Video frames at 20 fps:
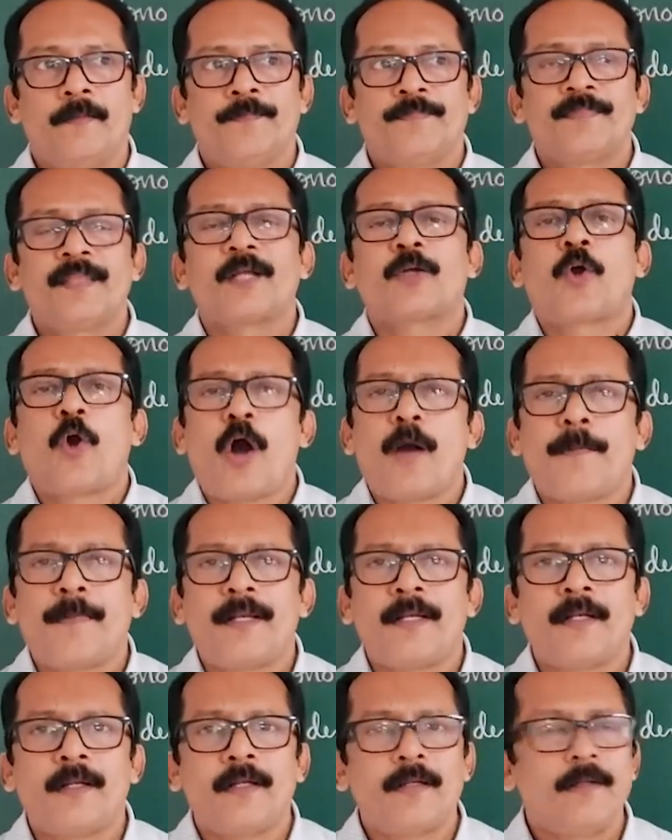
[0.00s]
The
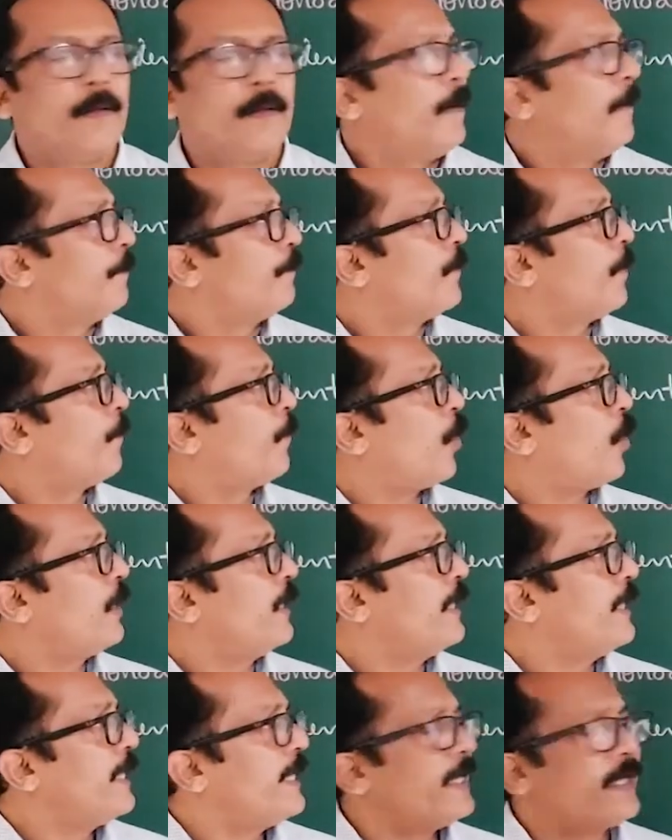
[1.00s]

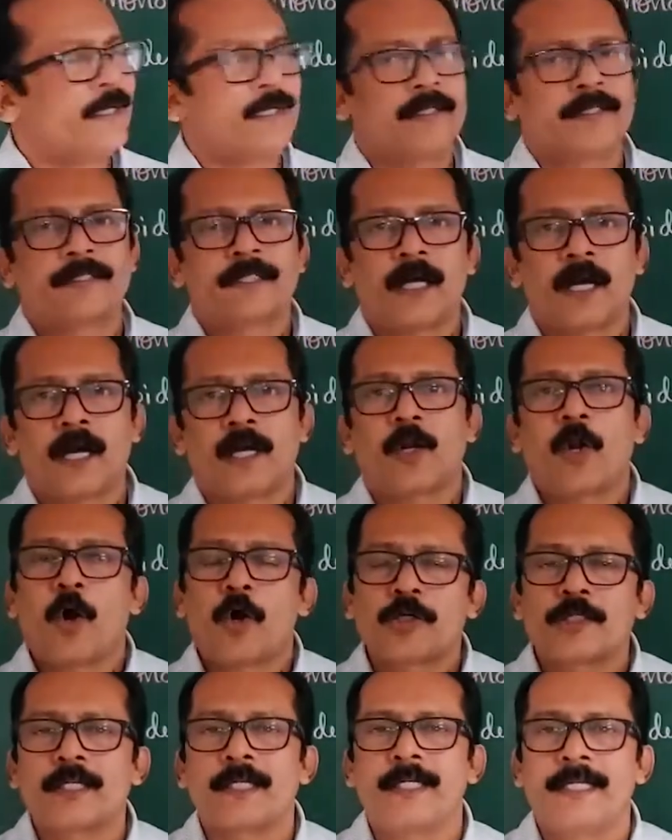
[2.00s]
polyhedrons are
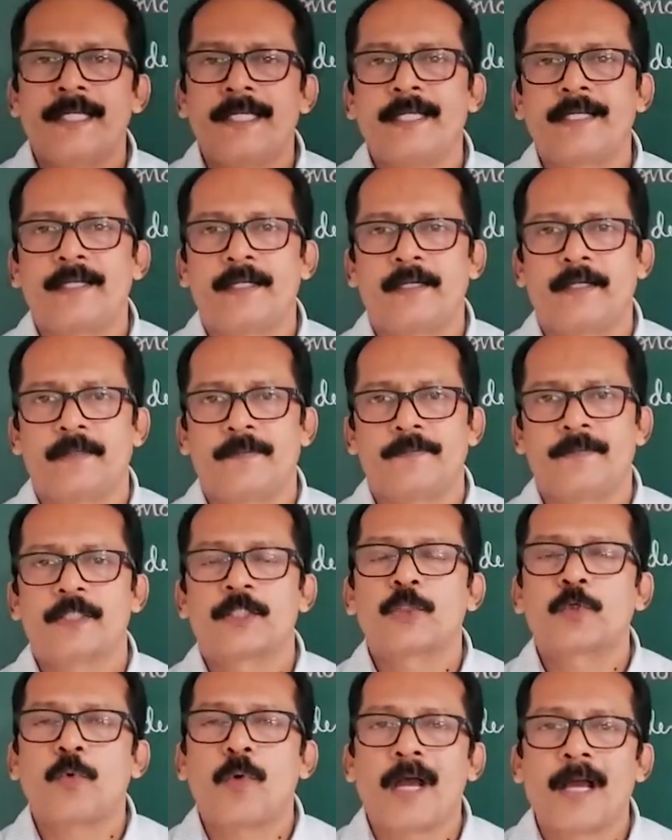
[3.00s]
octahedral,
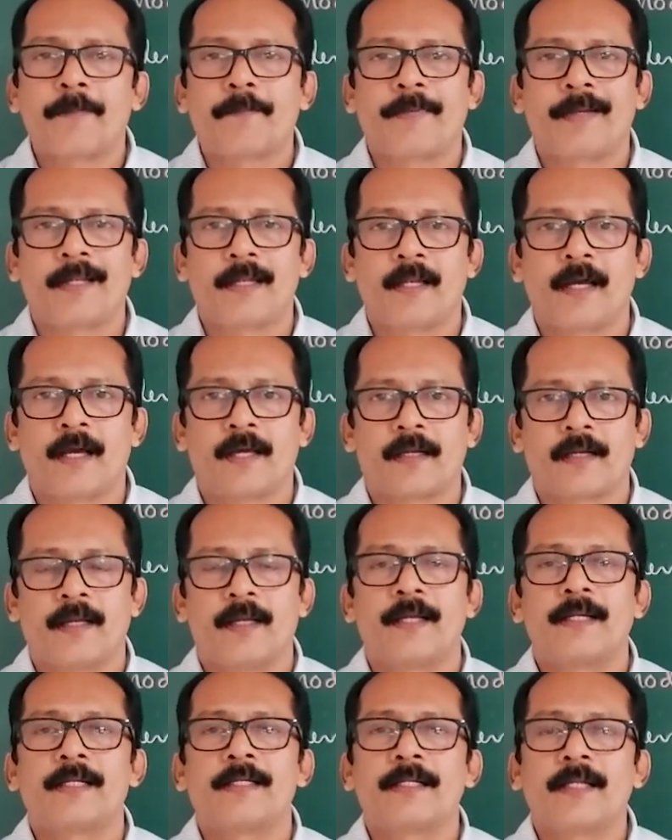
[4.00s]
square planar,
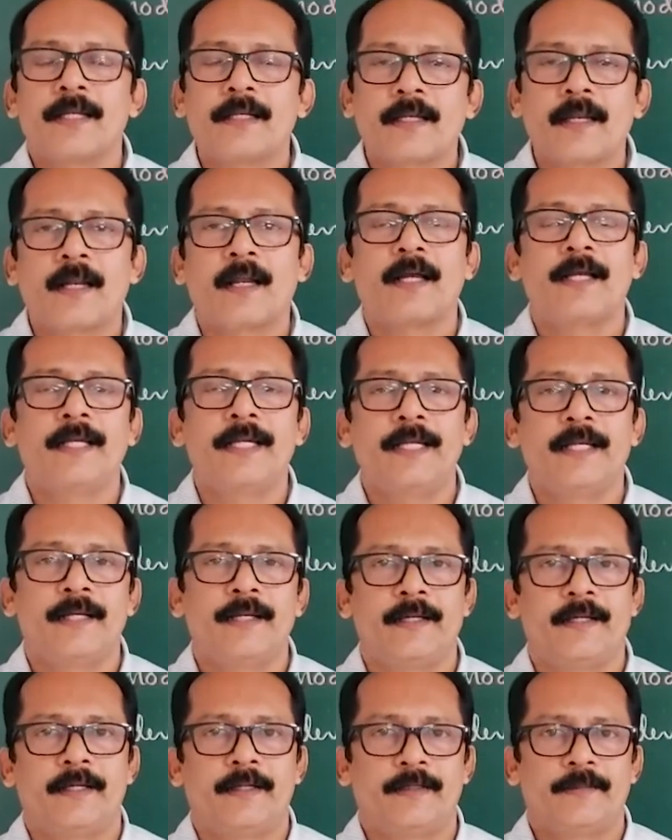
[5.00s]

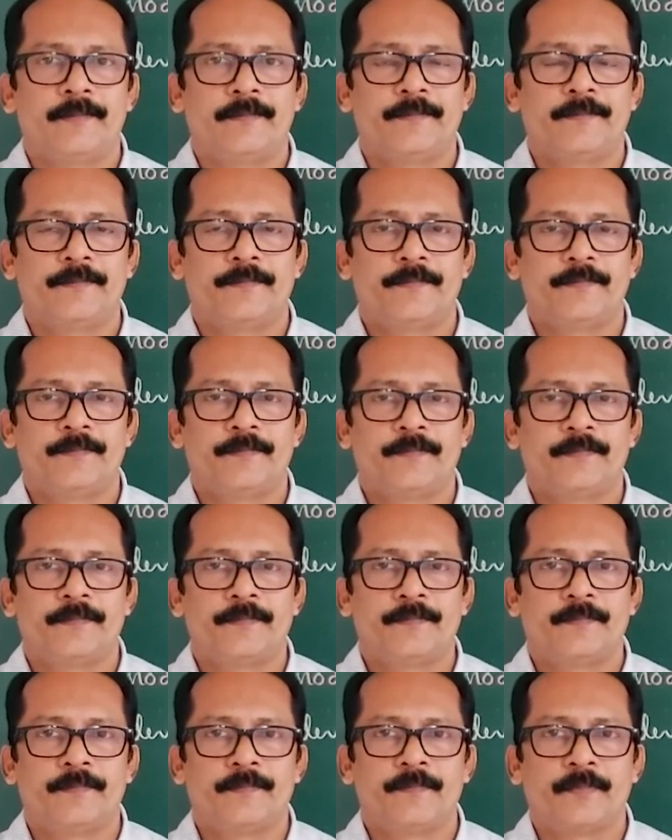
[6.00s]
tetrahedral.
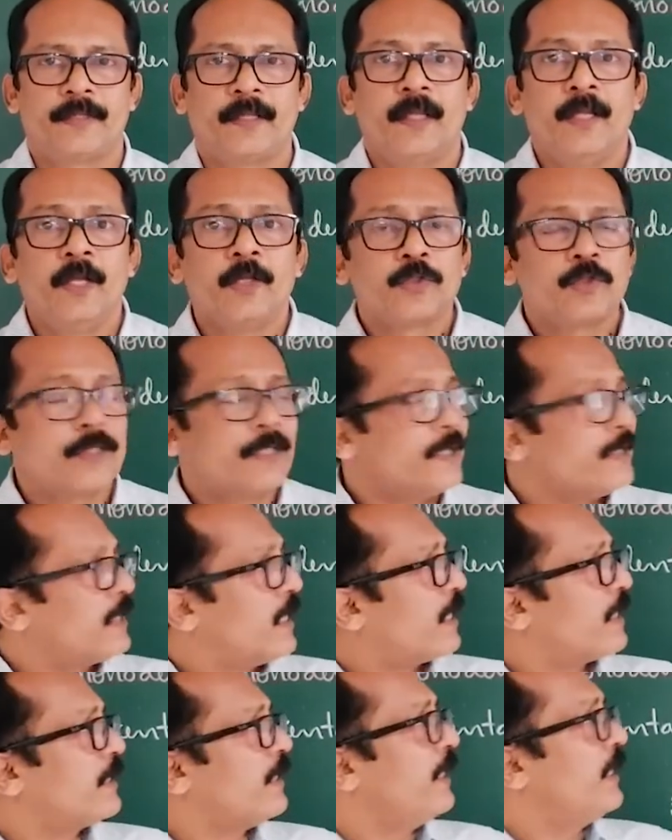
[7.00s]
So, these
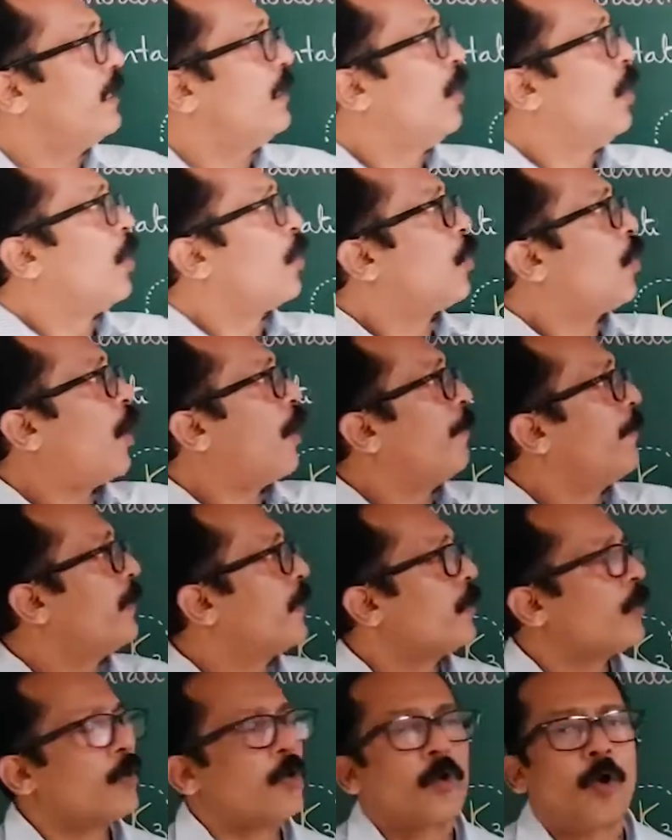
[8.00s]
are the
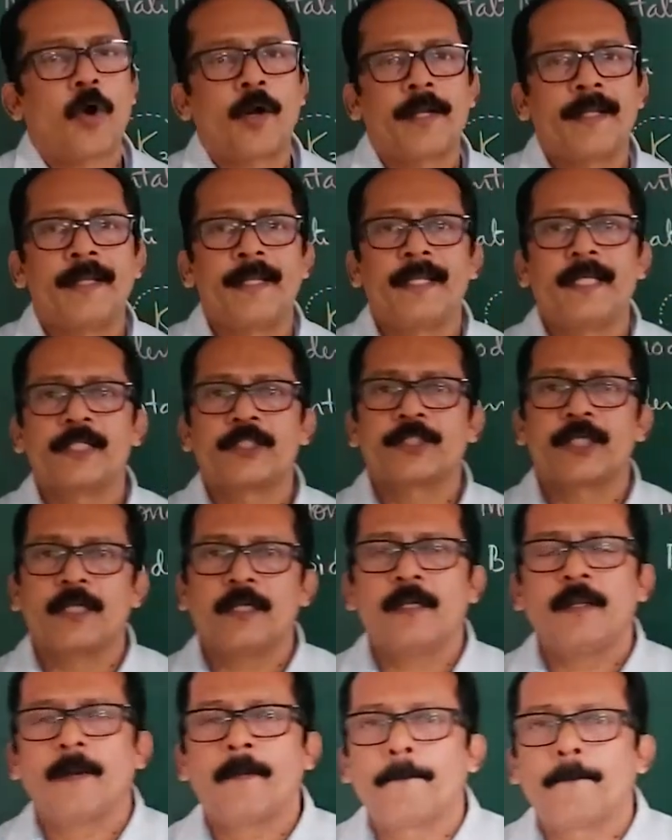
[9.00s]
common
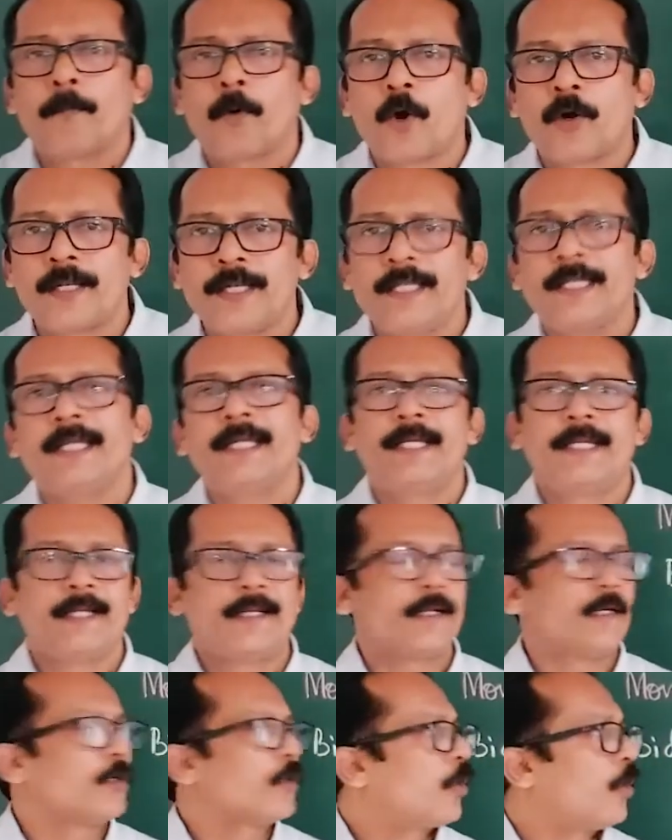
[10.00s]
coordination
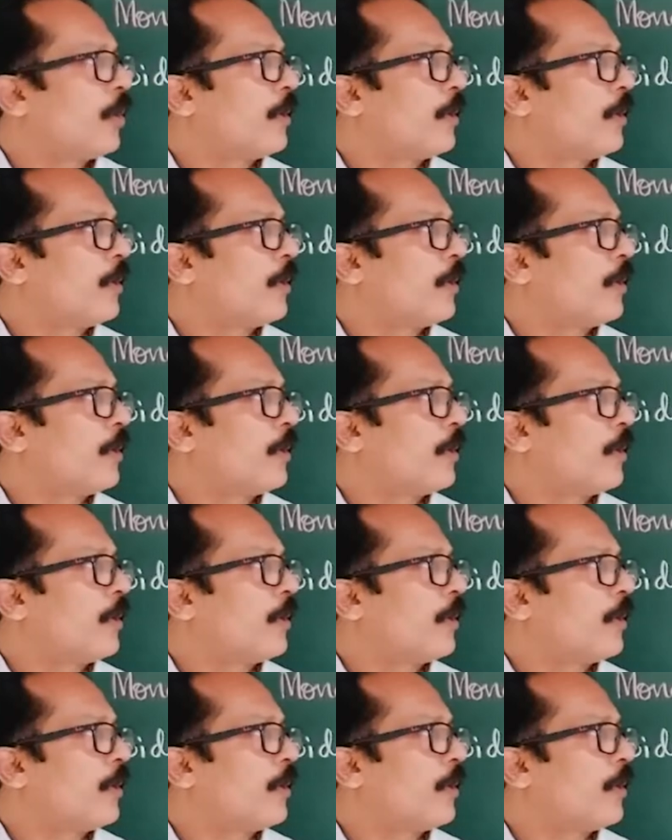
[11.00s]
polyhedron,